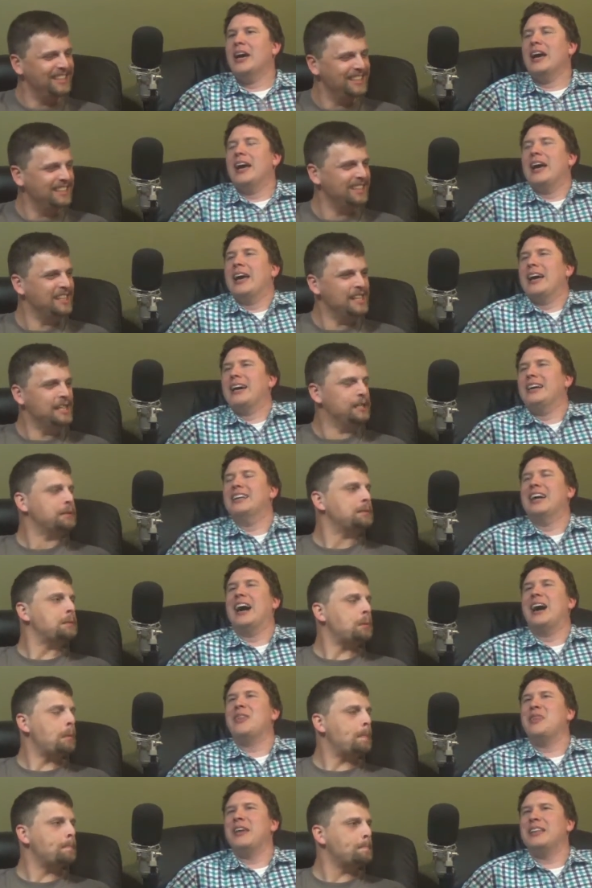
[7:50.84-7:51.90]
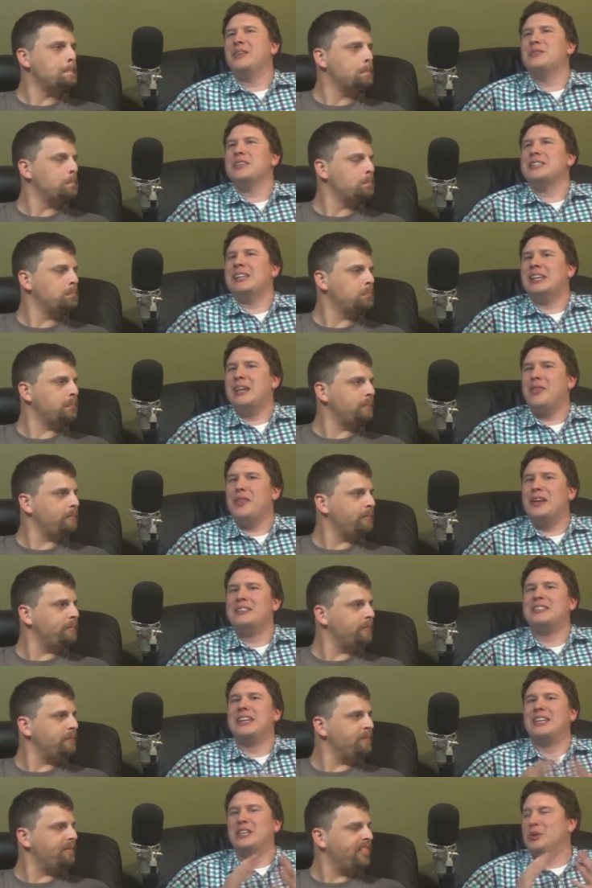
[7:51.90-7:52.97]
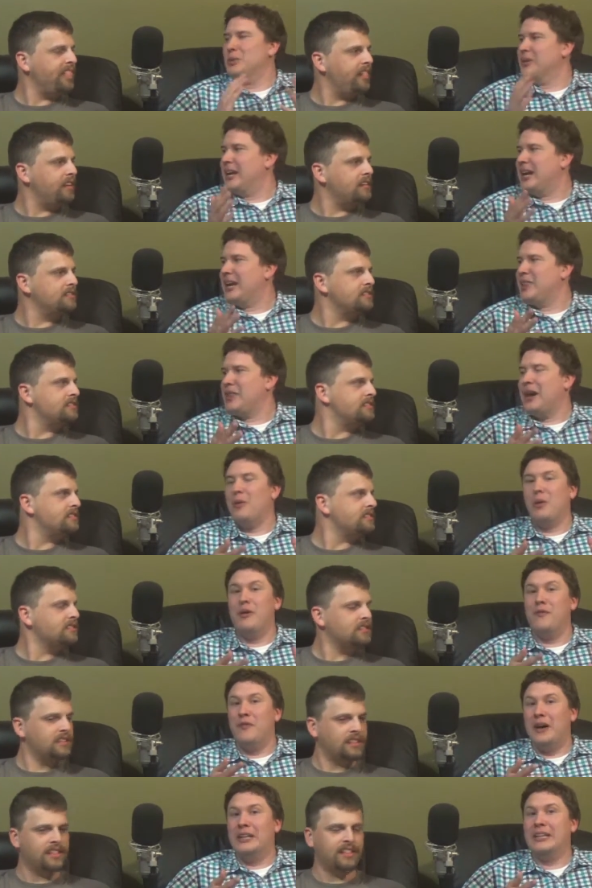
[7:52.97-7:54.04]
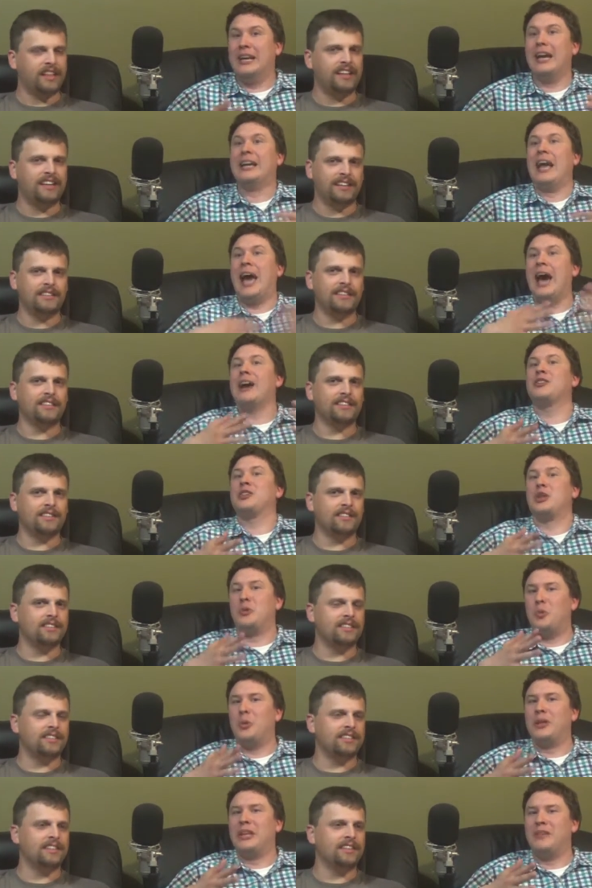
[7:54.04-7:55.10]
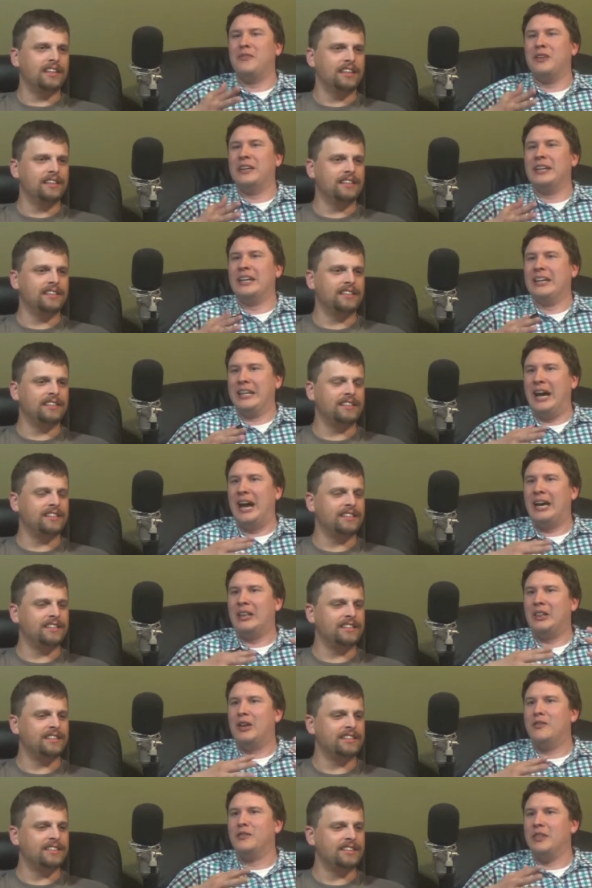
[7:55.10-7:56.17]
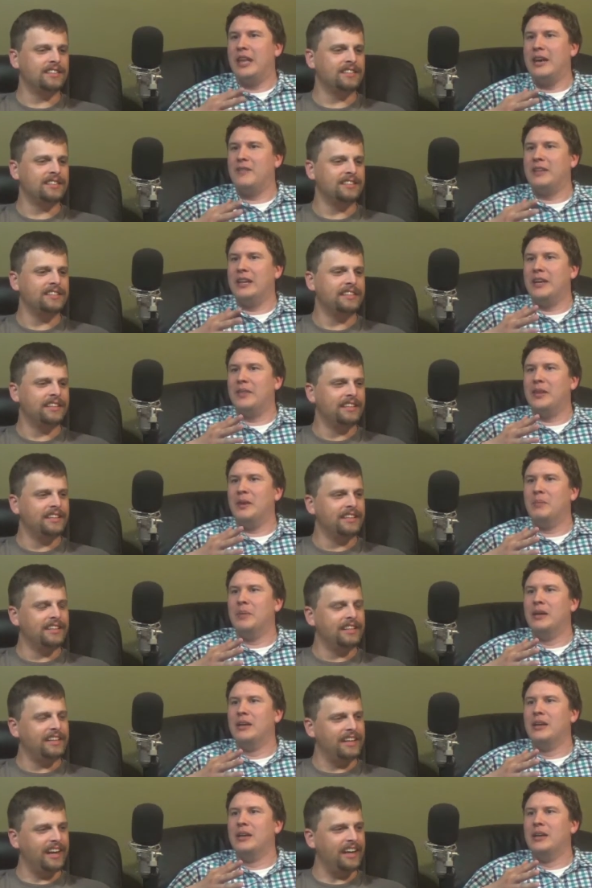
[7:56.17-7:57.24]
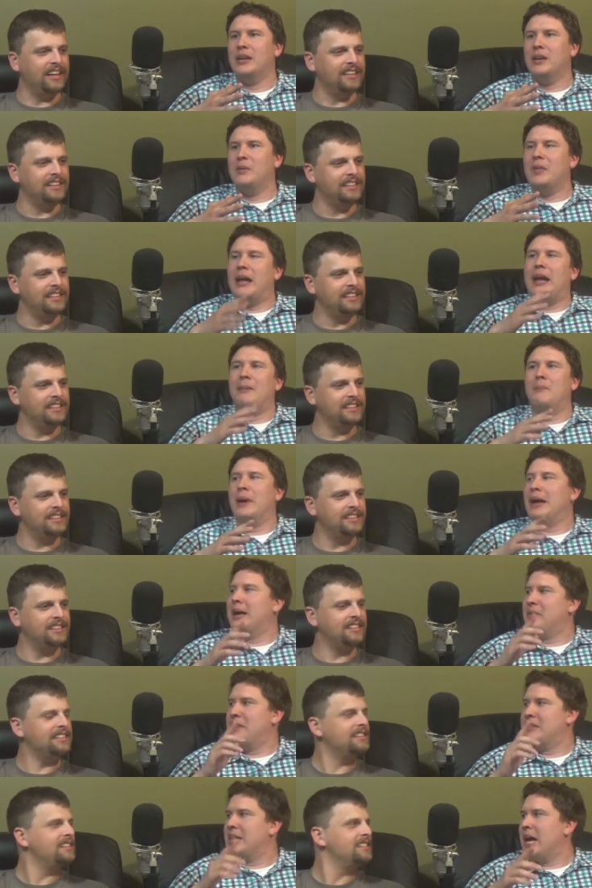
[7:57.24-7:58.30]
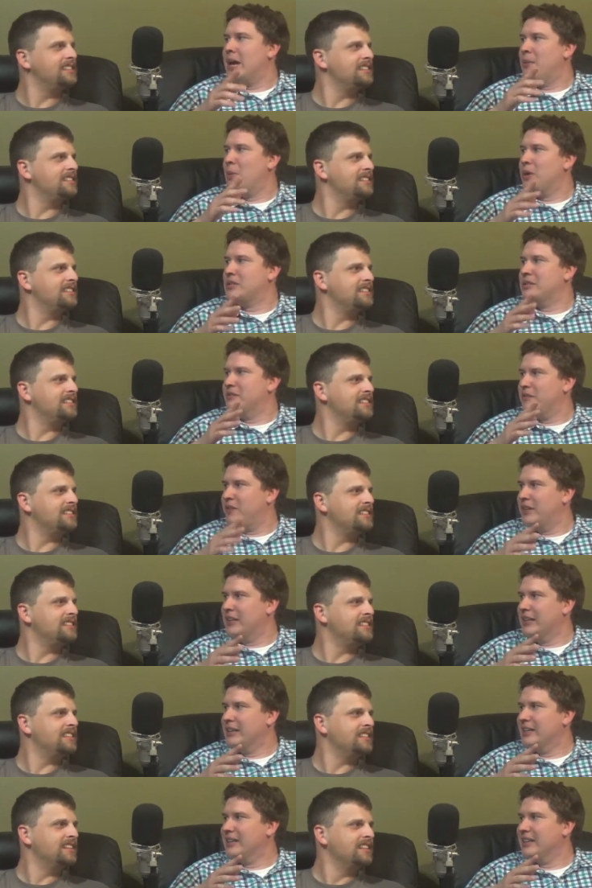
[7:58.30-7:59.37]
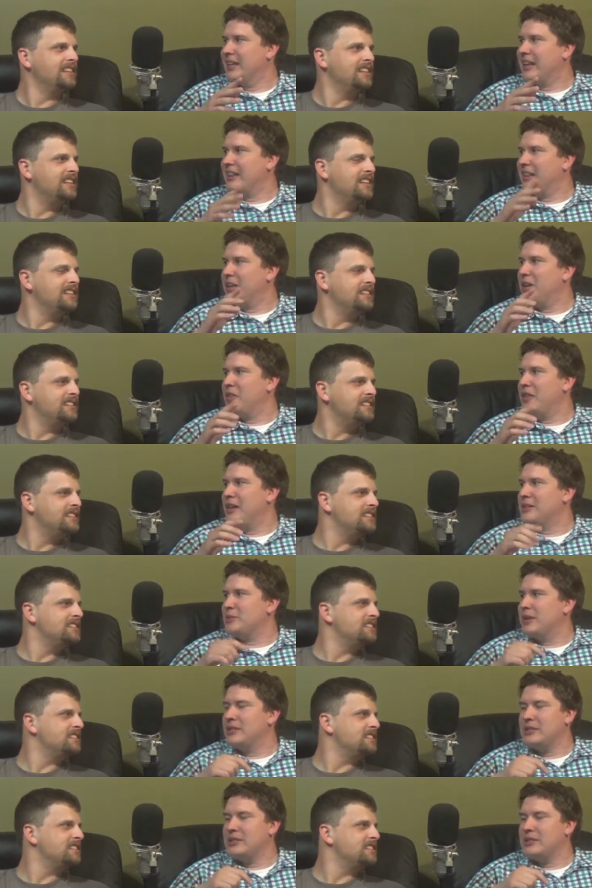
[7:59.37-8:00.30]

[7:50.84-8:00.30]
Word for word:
Speaker 1: And I think there was a ton of things that you and I thought were funny and actually really funny. And I loved laughing at them. Yeah. That I bet at the time wasn't funny. Like little things where he's